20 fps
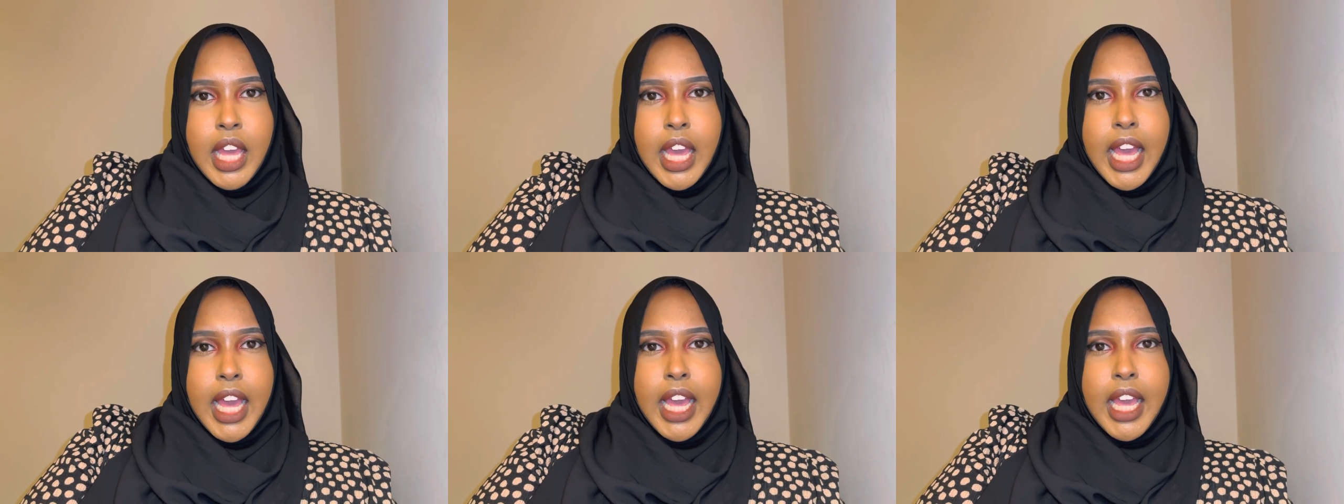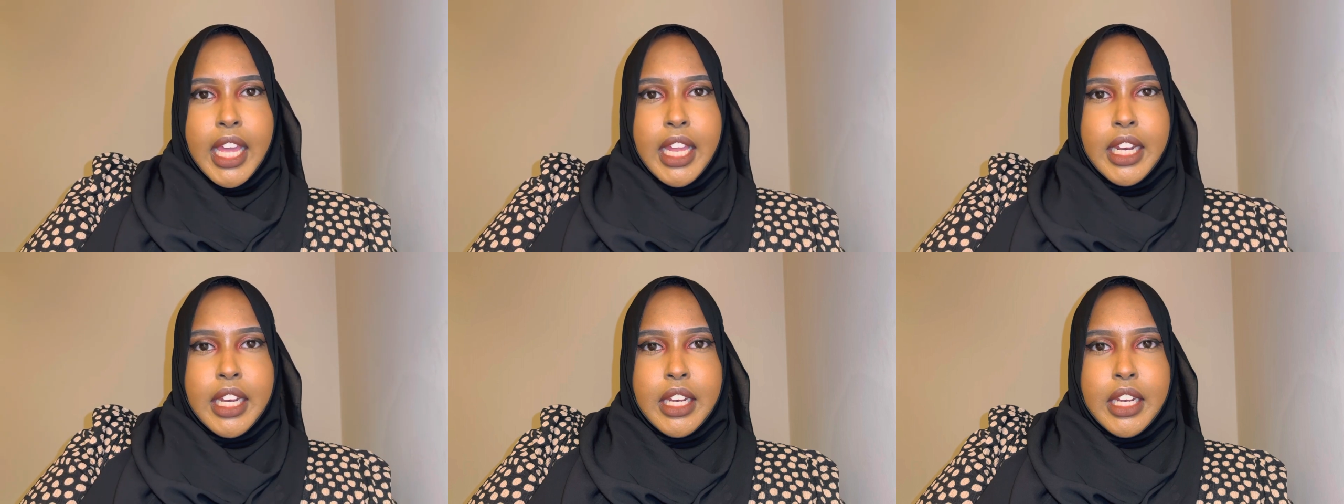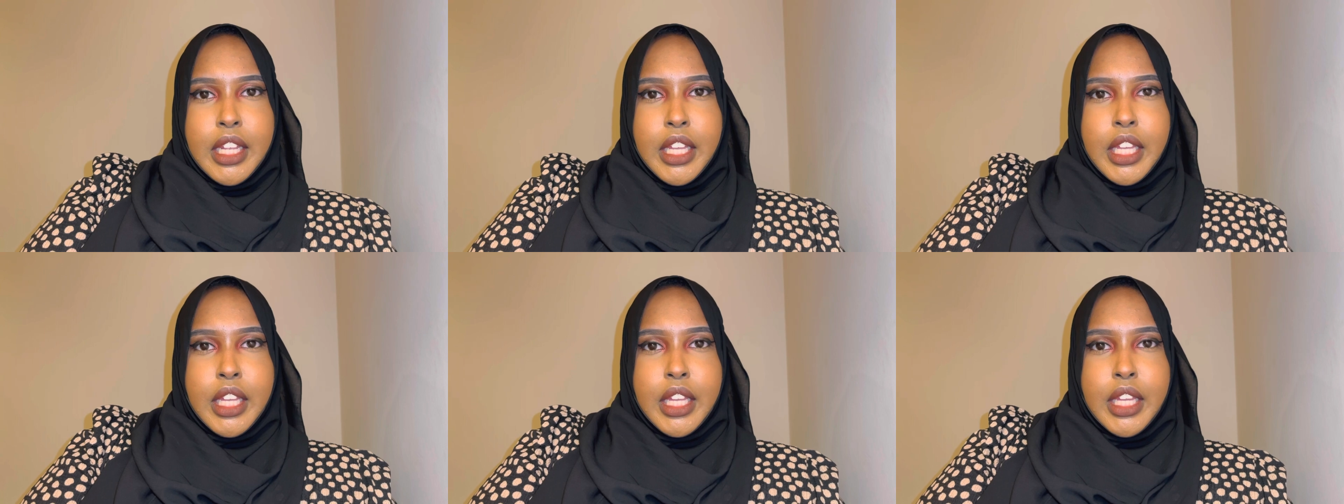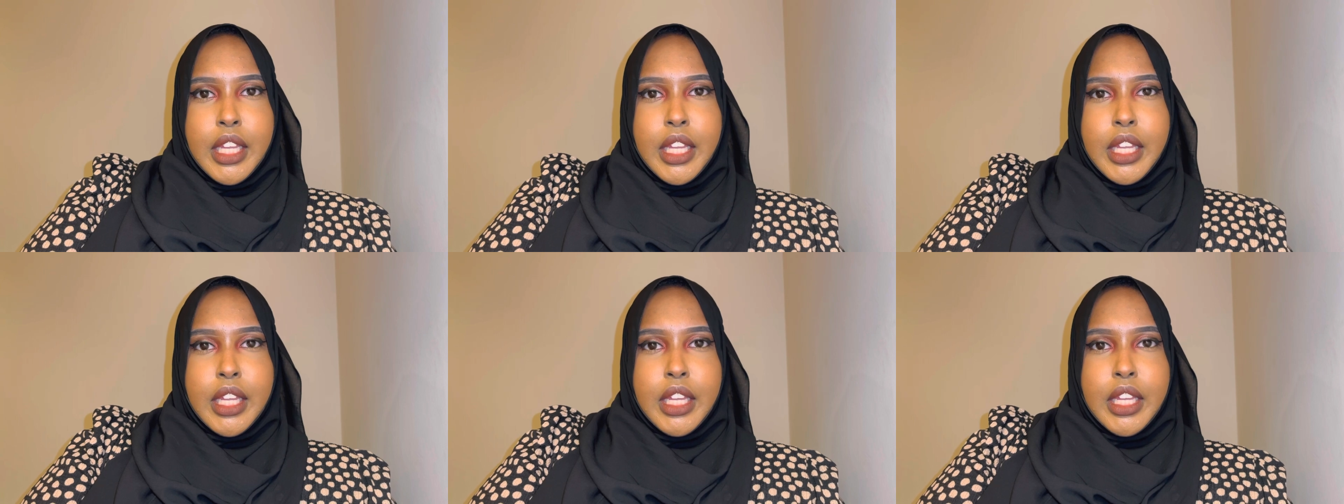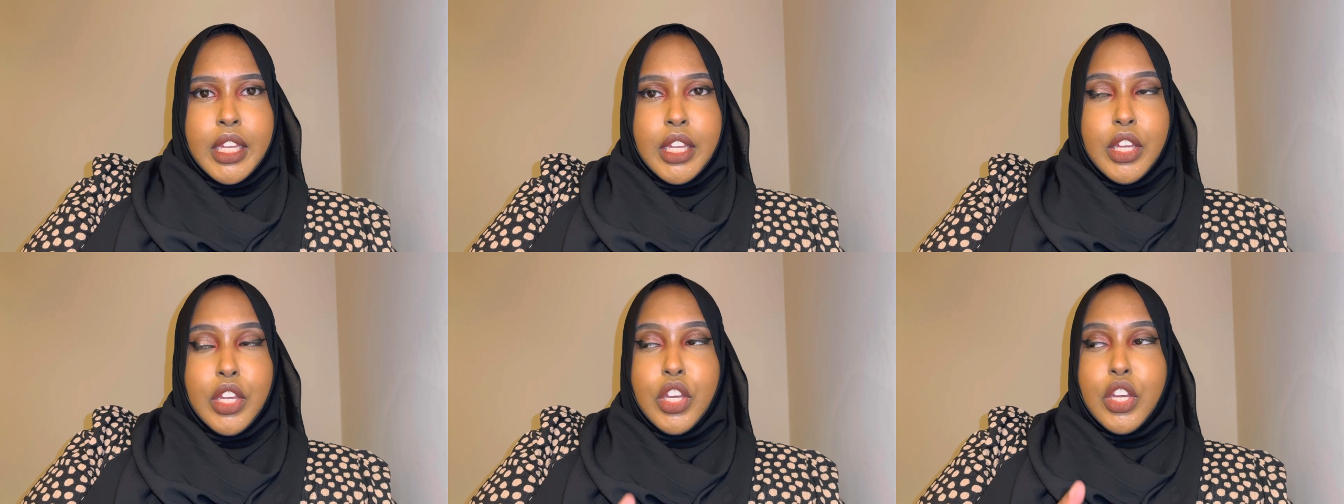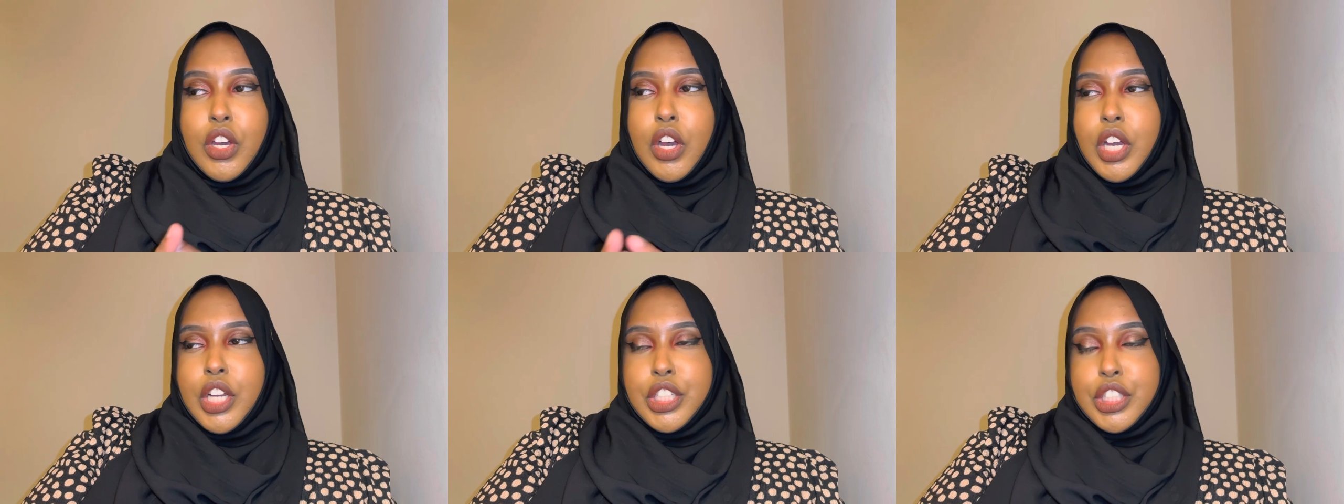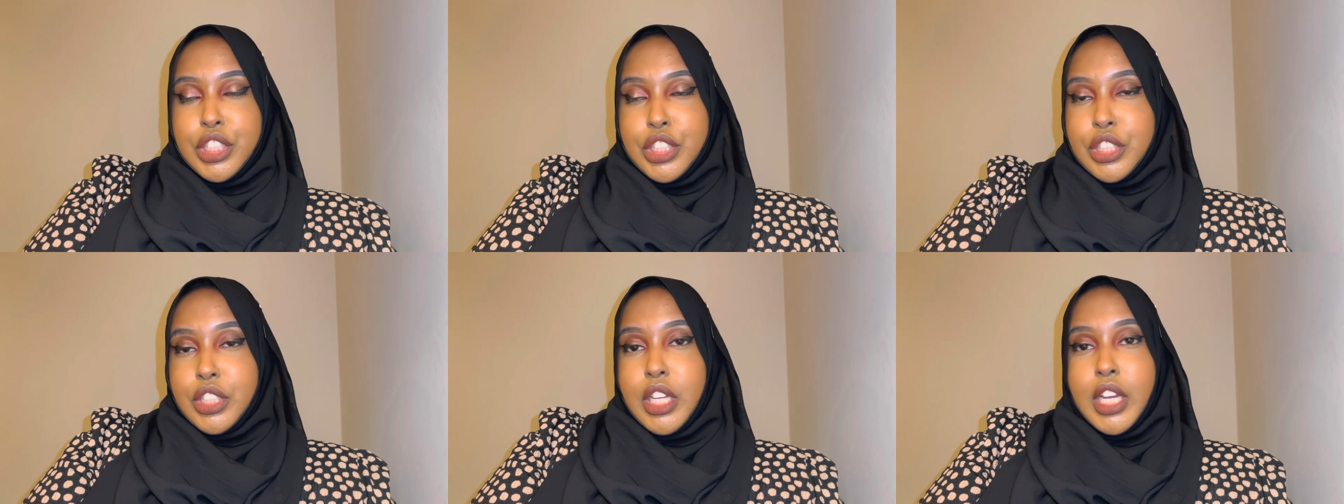and
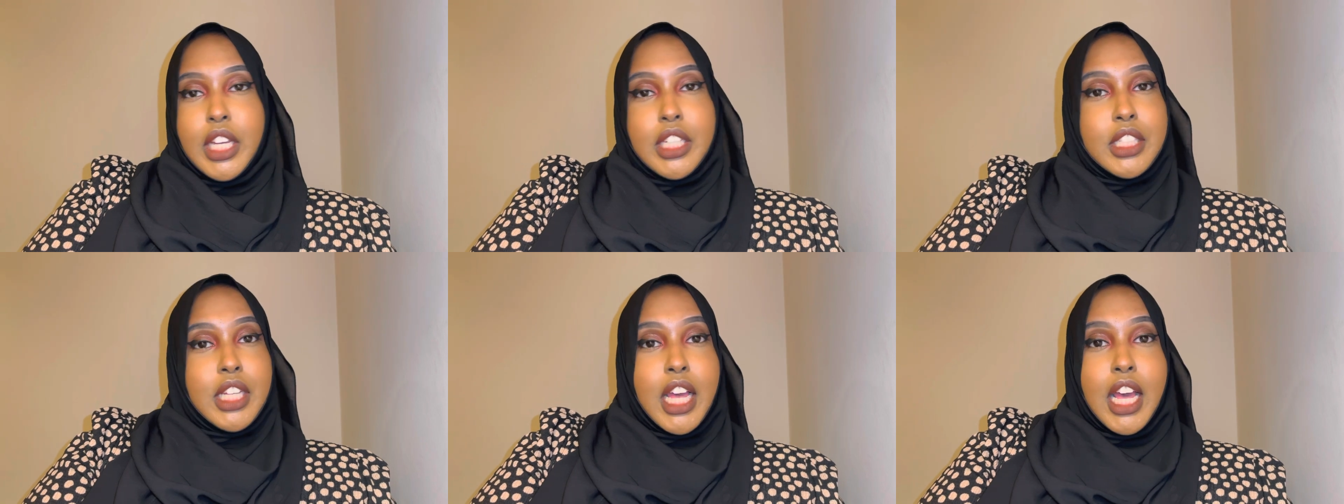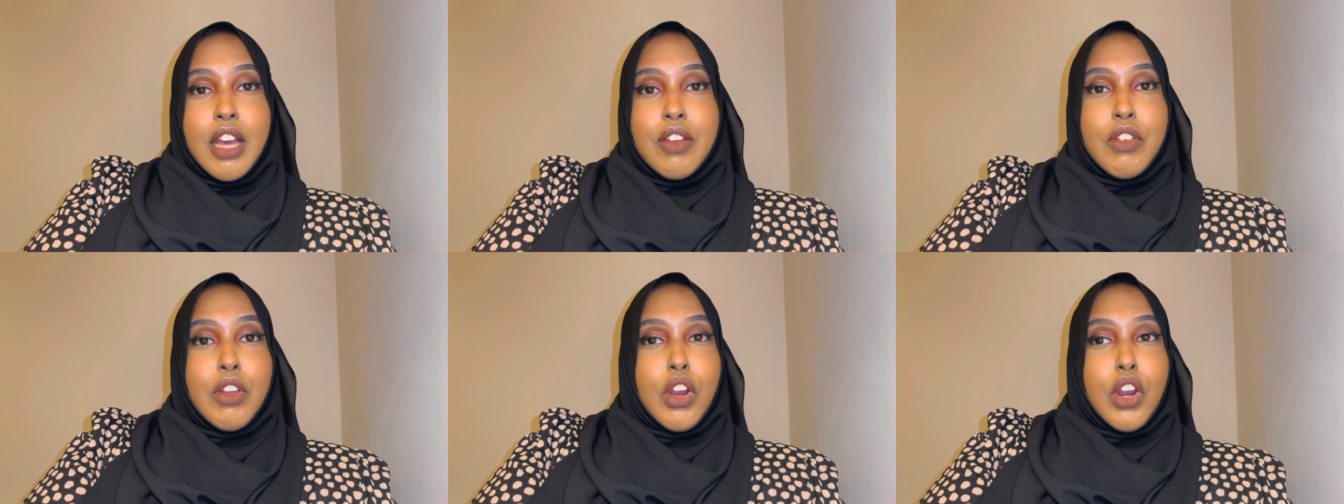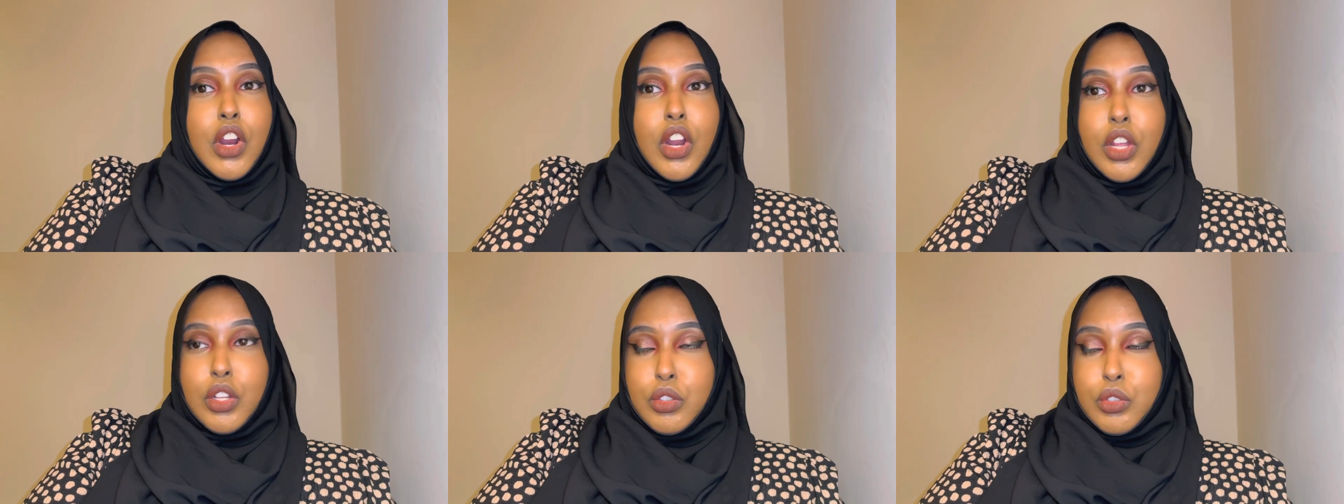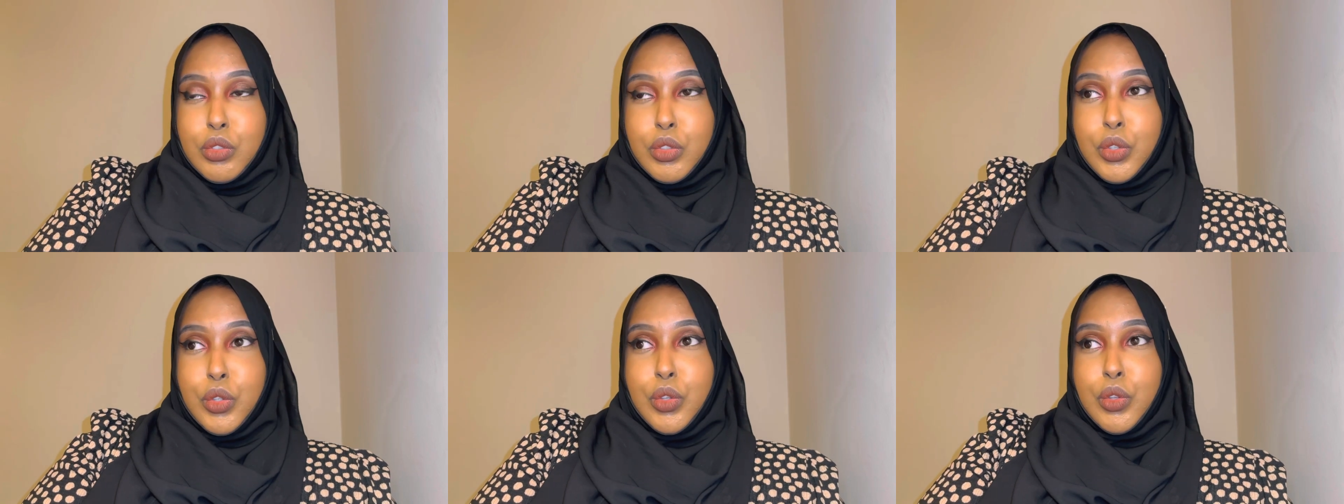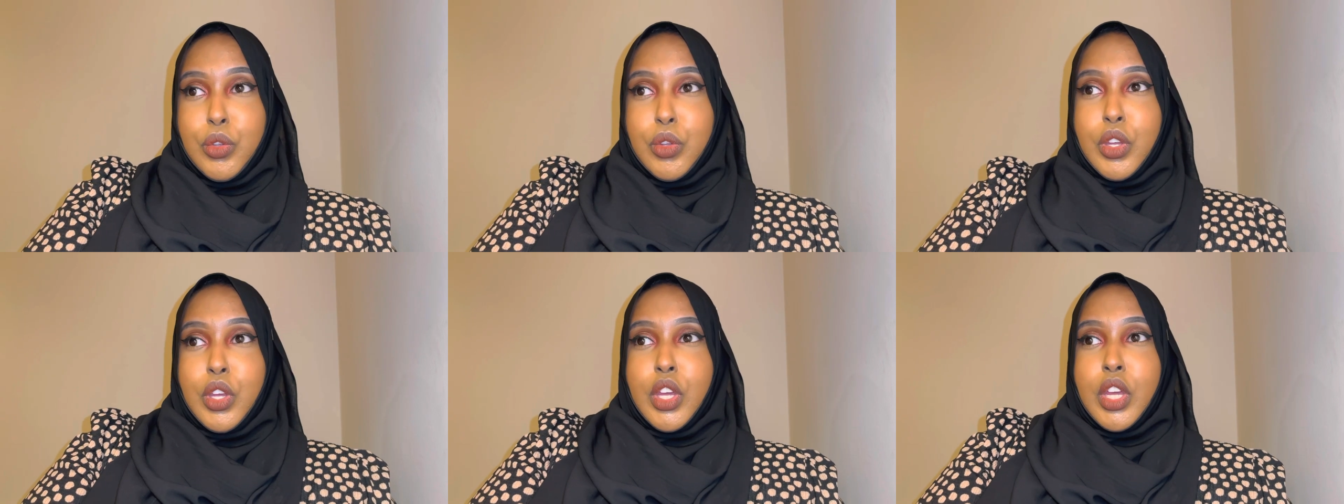gosh, guys, I have a lot to